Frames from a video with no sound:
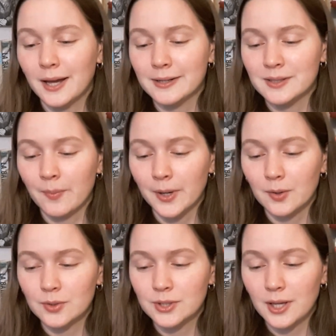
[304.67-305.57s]
it is
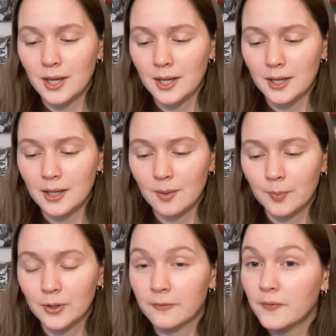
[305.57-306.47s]
about a
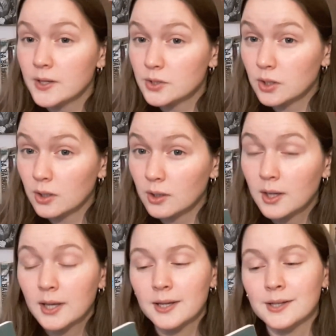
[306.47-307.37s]
professor,
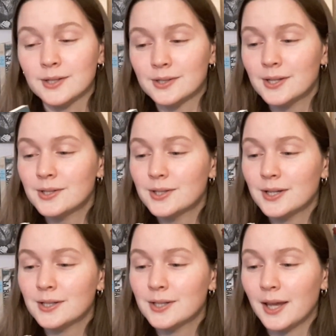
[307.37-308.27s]
his
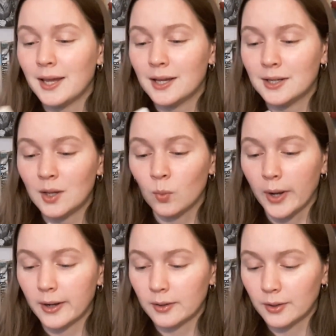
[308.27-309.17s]
assistant, and a
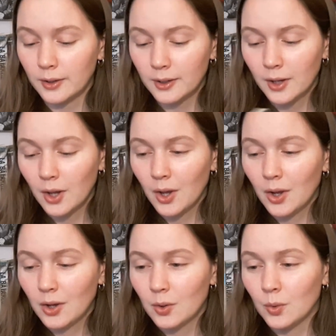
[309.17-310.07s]
whaler
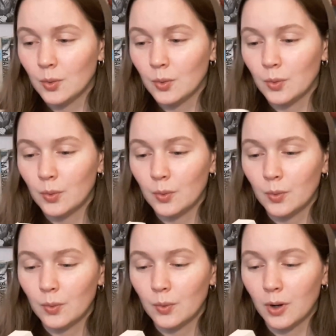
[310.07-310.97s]

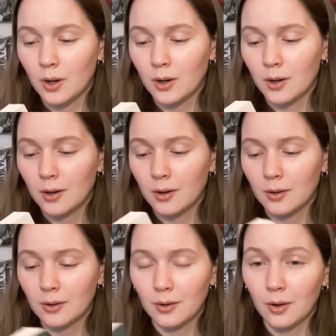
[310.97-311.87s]
who
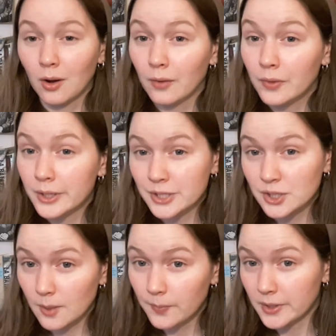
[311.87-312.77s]
are on this
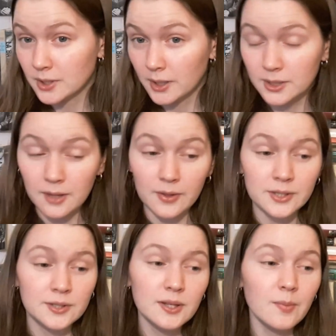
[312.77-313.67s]
ship that's hunting
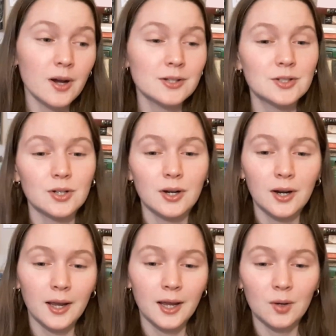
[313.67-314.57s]
this sea
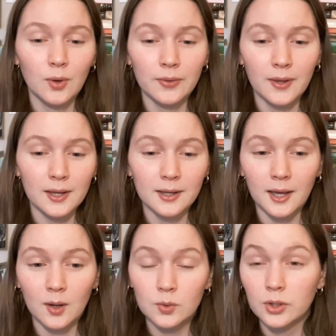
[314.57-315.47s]
monster, and when they
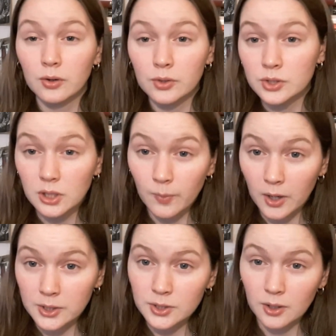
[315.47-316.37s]
encounter the sea
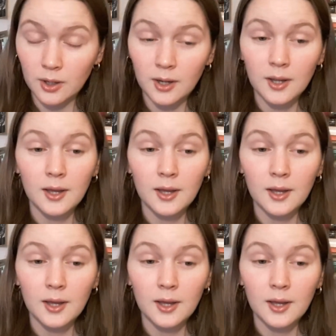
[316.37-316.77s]
monster,